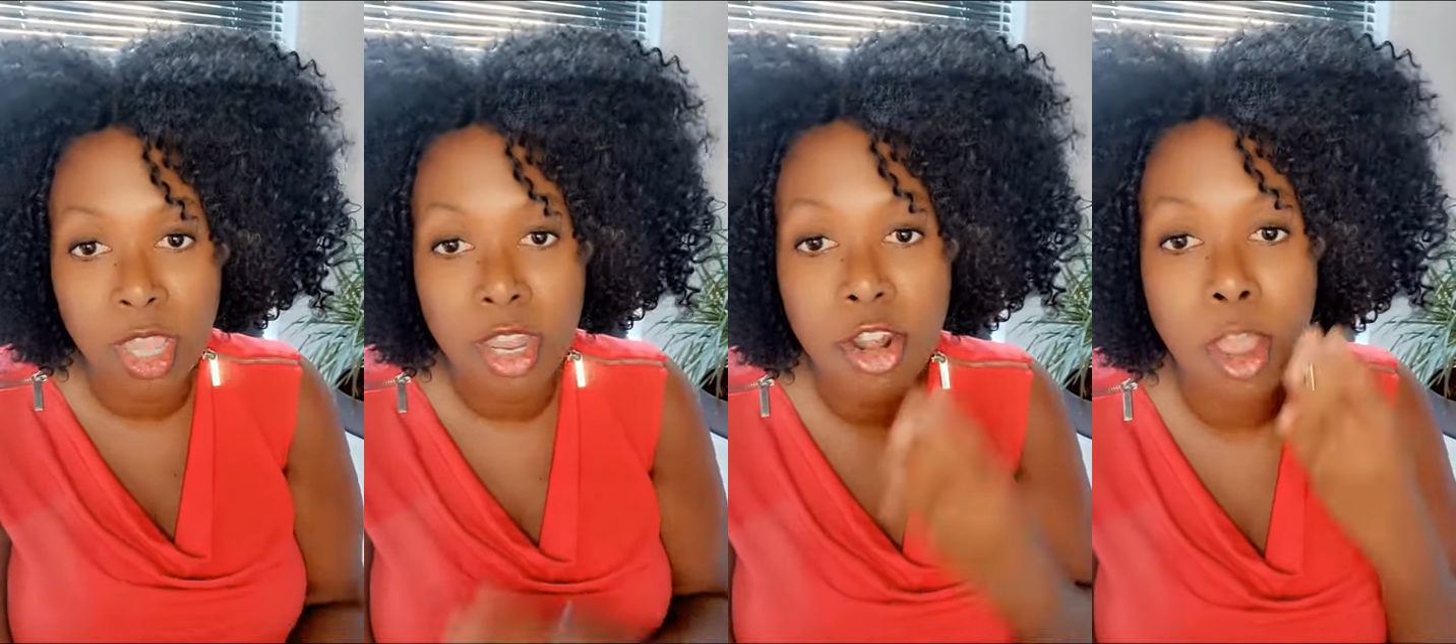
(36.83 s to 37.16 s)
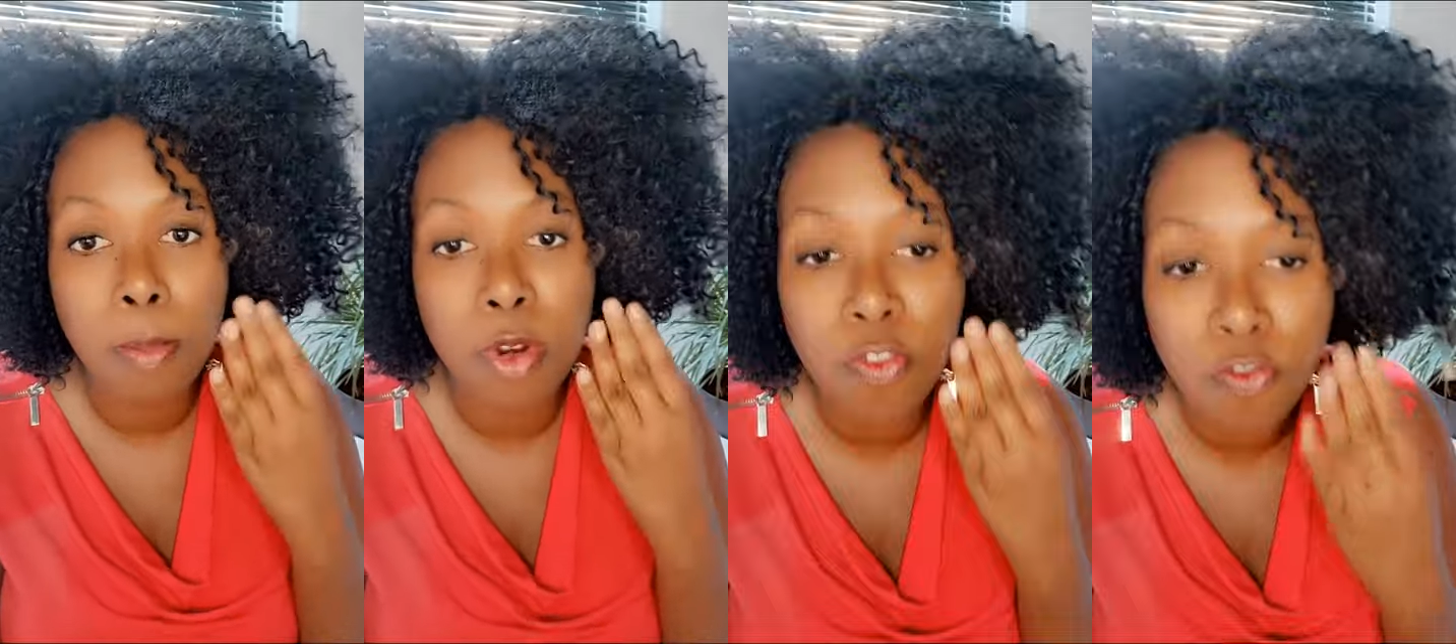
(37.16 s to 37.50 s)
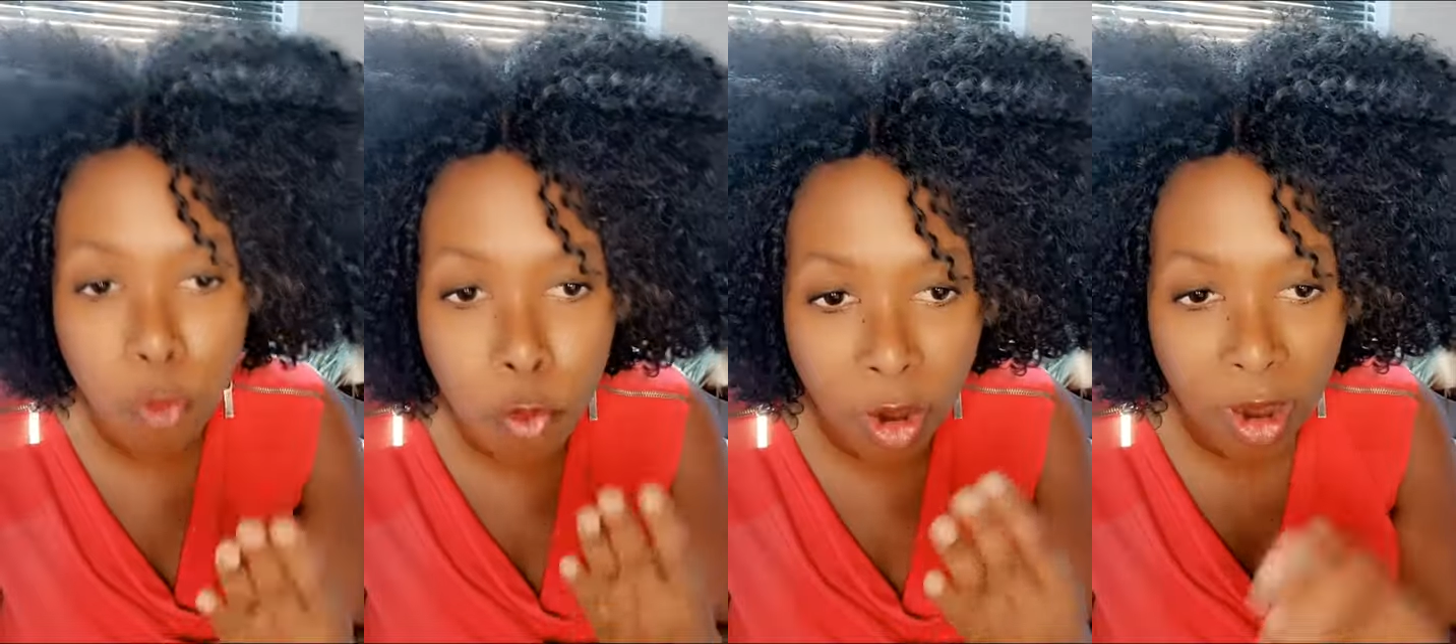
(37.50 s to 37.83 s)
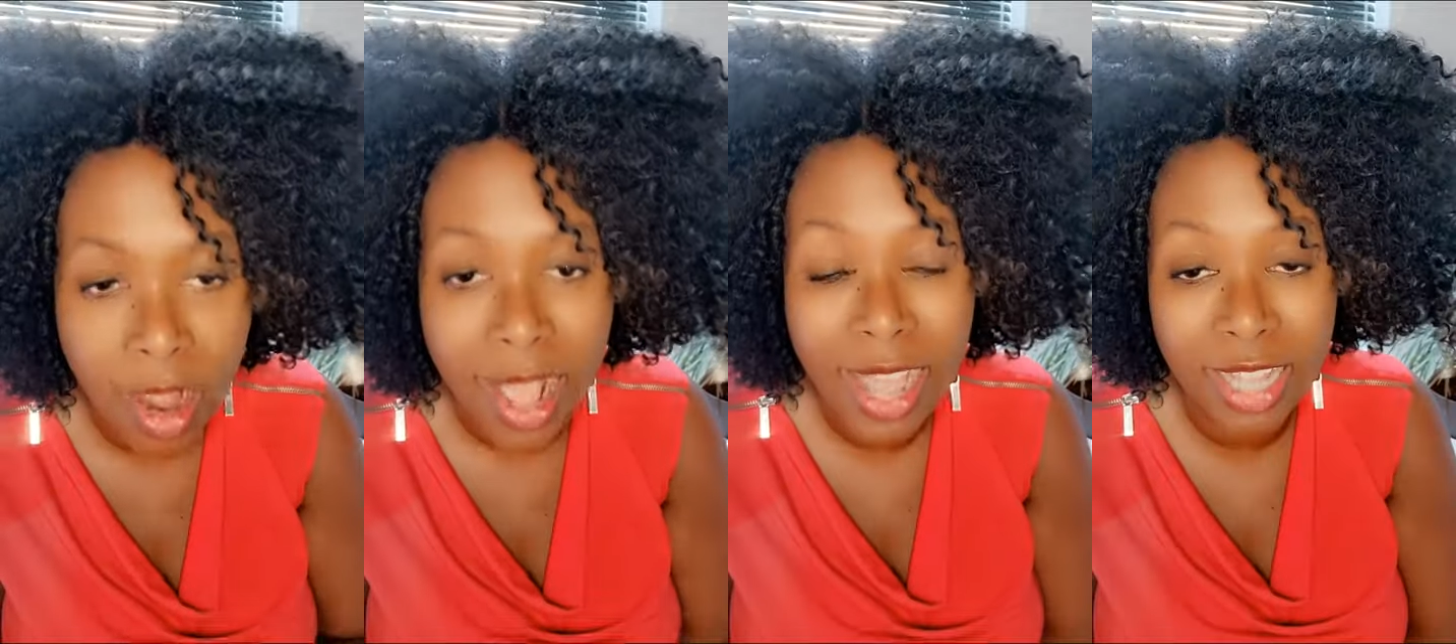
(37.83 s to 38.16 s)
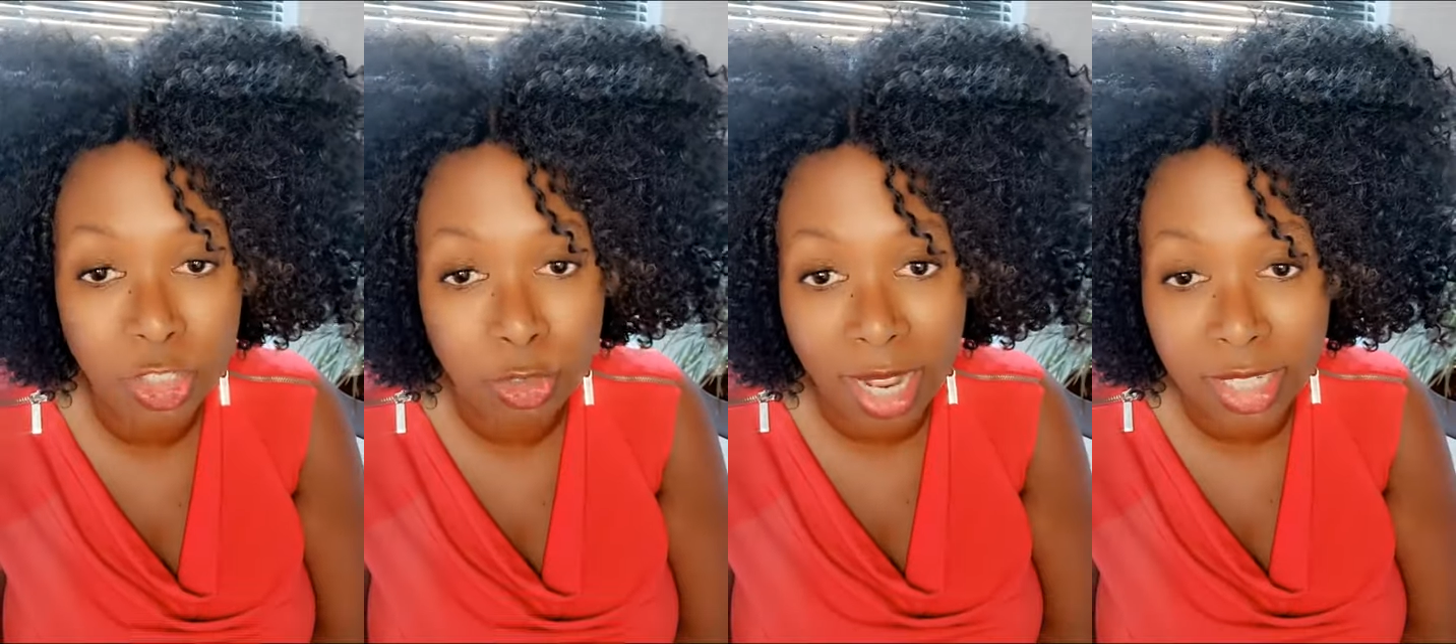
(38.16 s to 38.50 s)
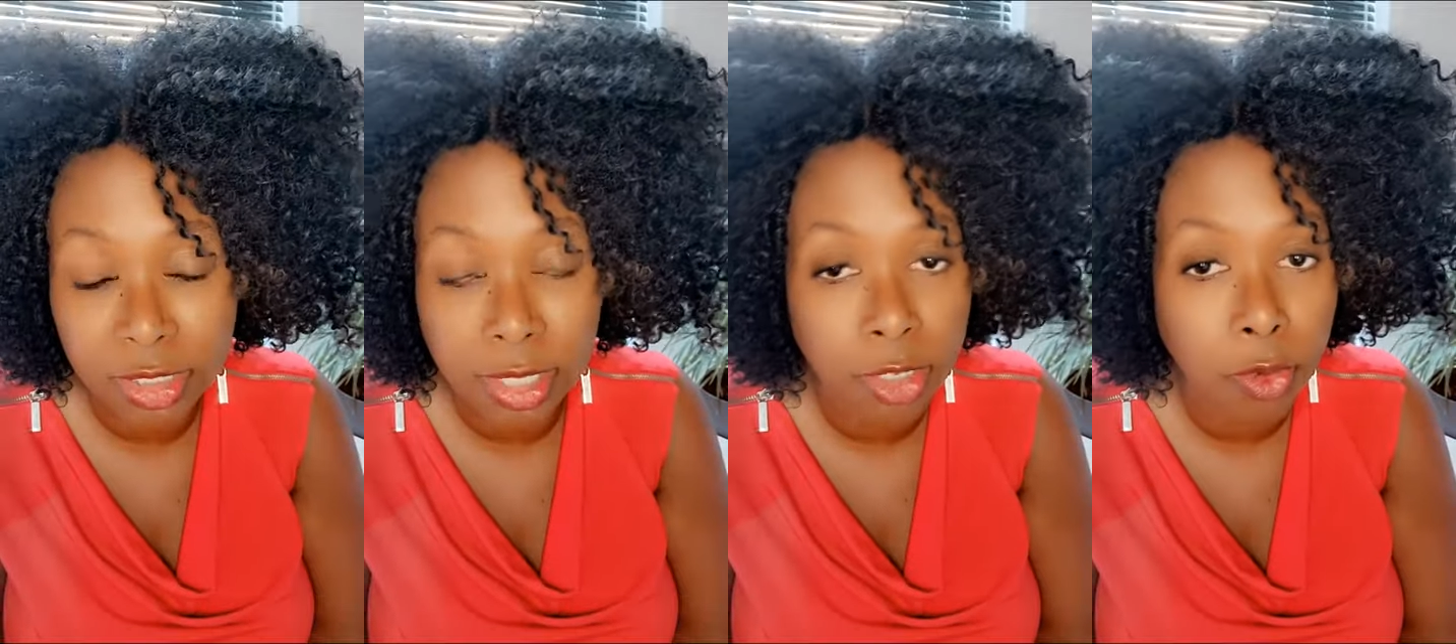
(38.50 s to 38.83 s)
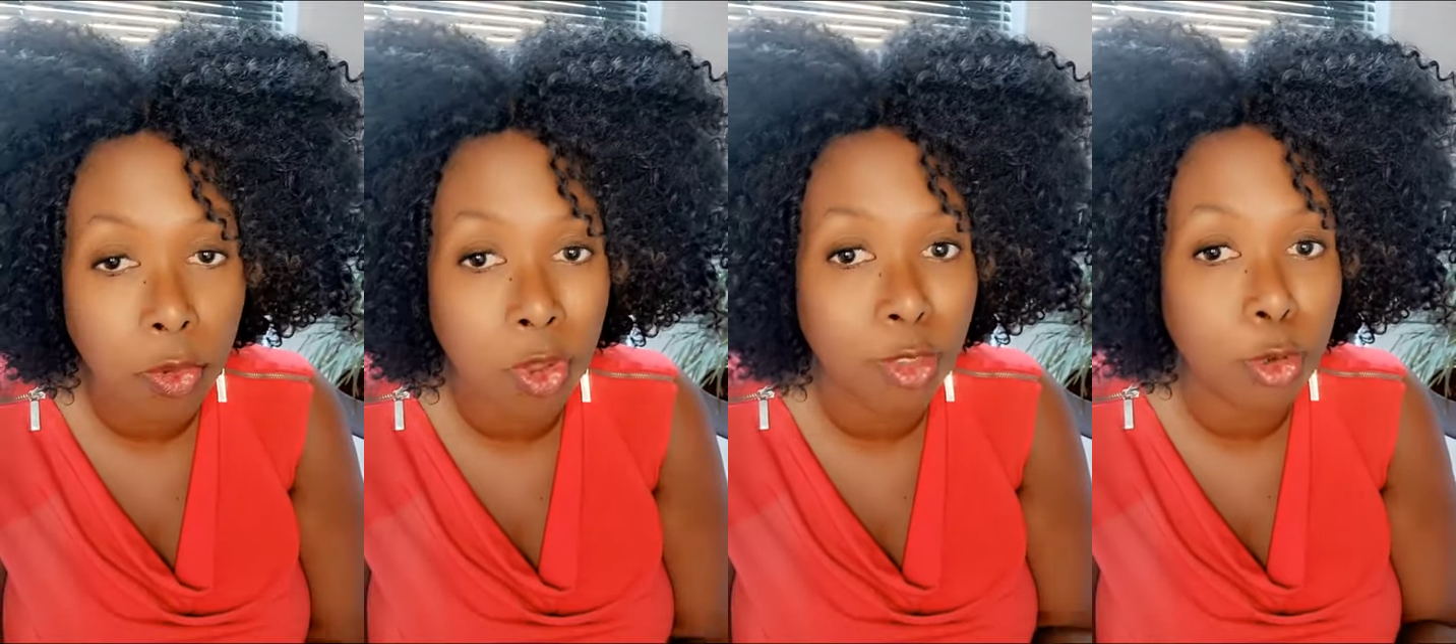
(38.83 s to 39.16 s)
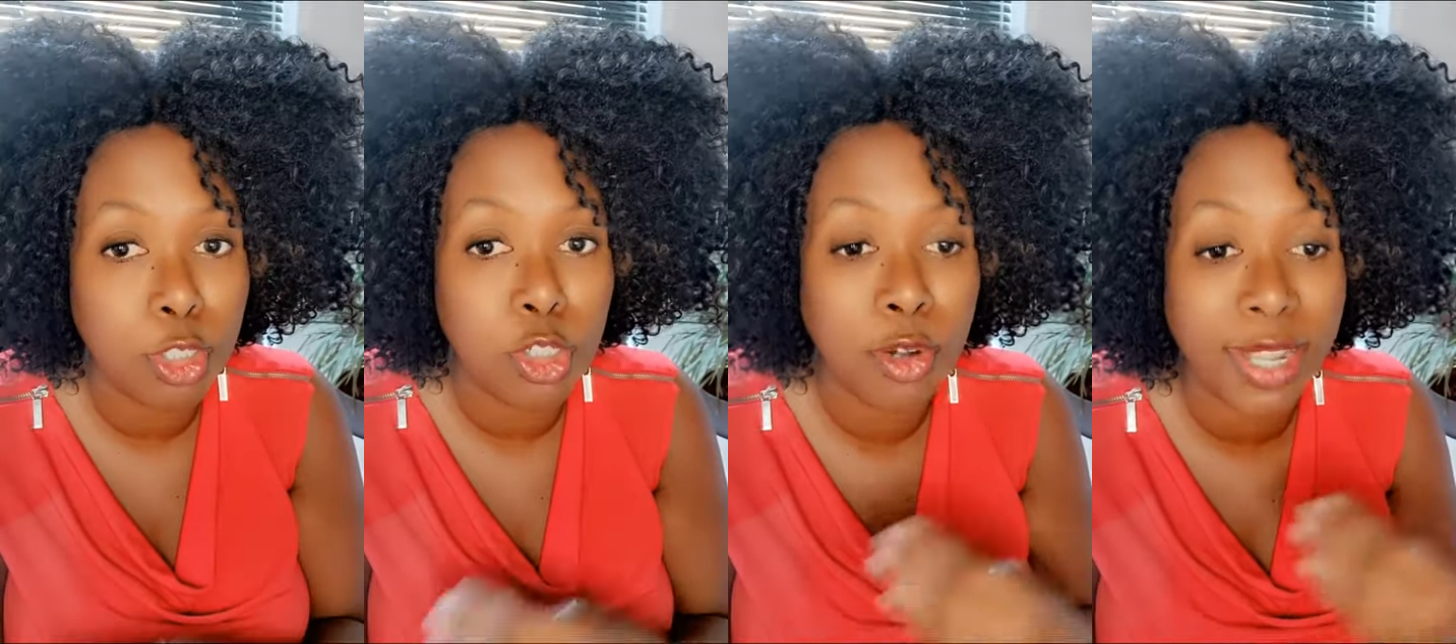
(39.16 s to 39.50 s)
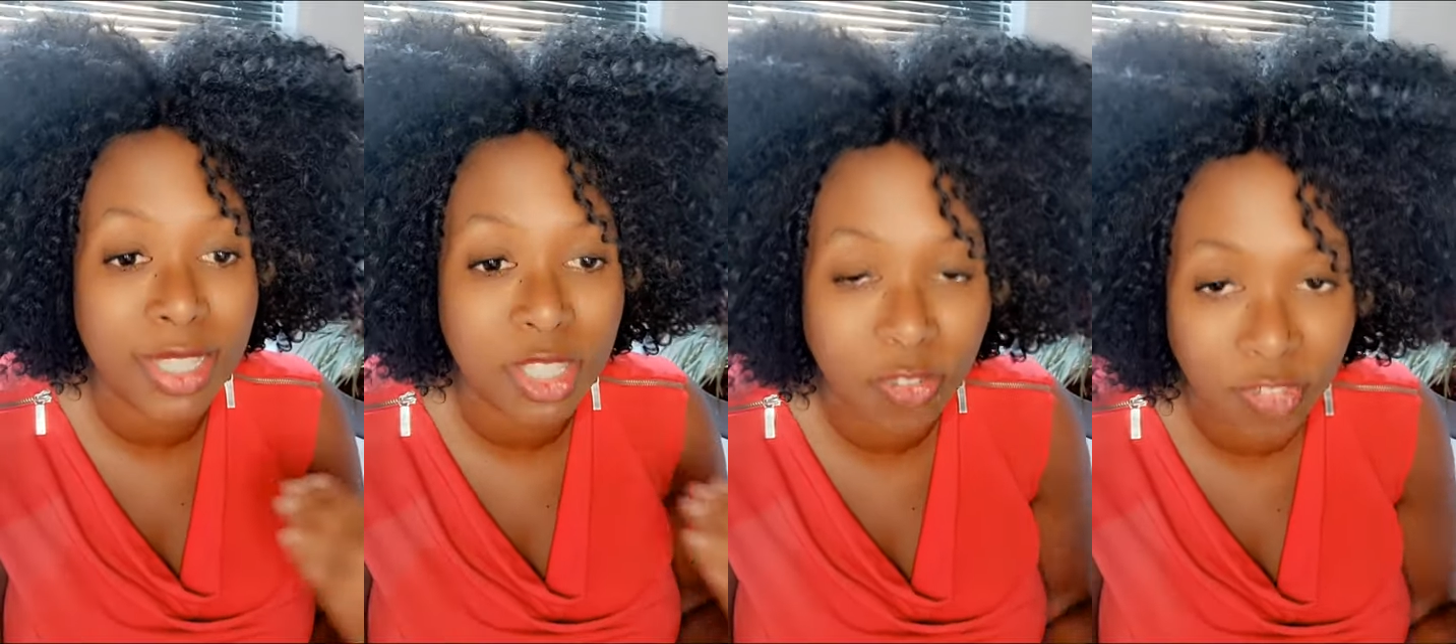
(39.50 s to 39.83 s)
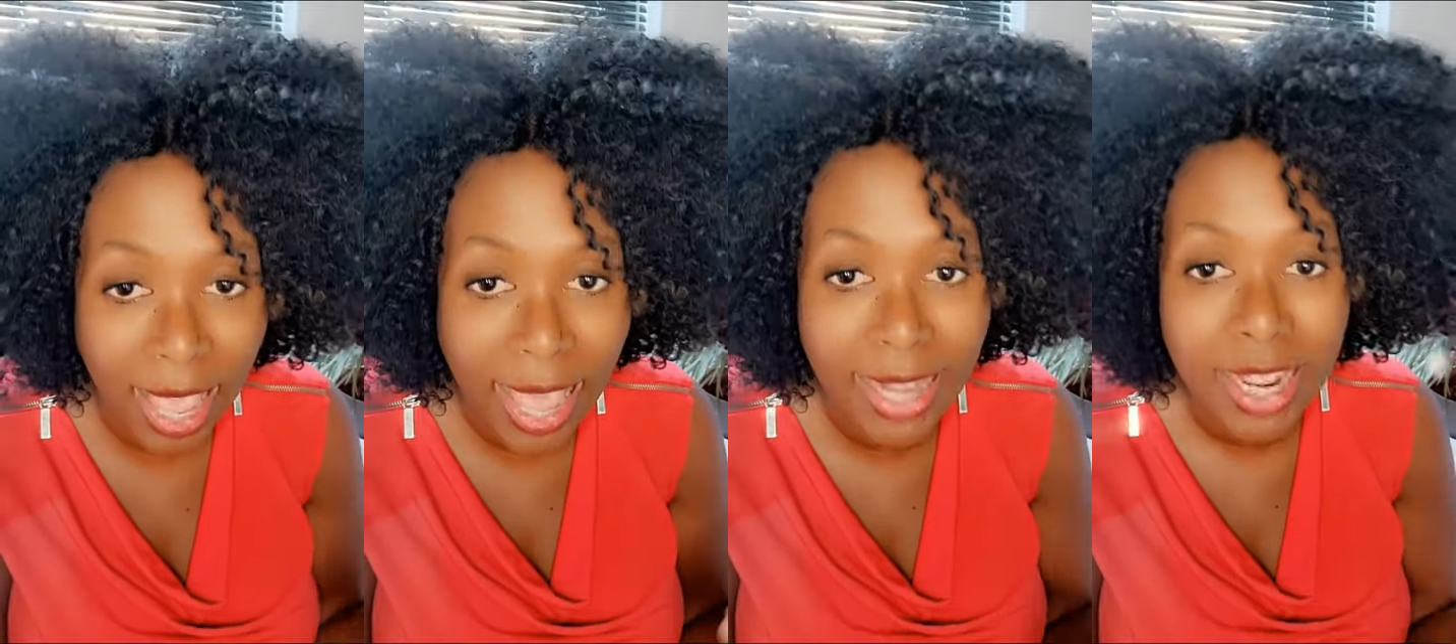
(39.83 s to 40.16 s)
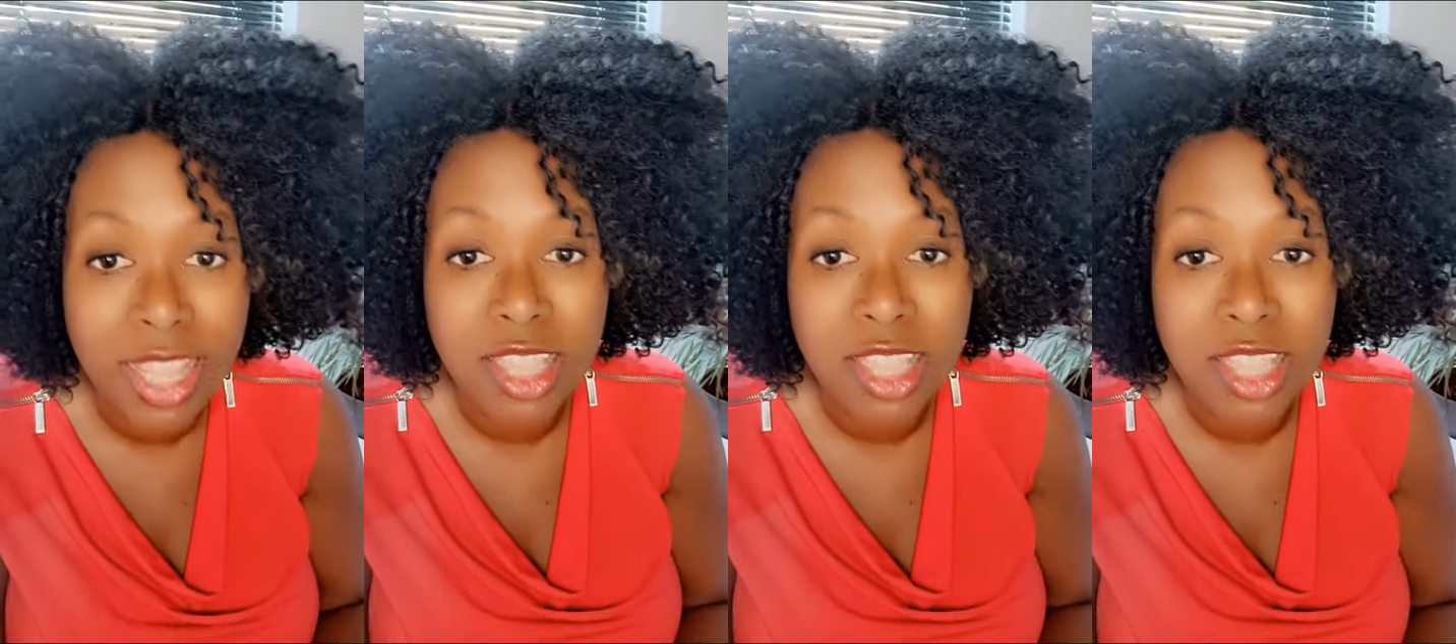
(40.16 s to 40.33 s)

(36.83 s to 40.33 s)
Number four, hydrogenated oil or trans fat.